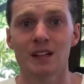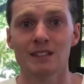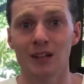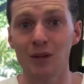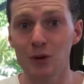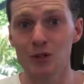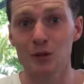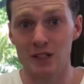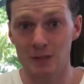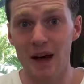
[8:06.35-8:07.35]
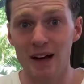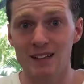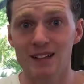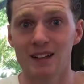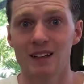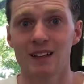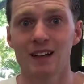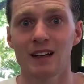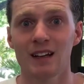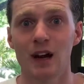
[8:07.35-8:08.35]
tell those you respect
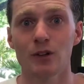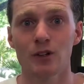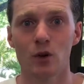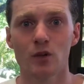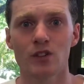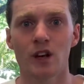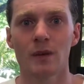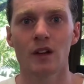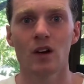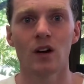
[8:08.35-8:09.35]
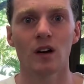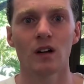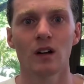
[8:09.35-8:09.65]
how your goals are coming along.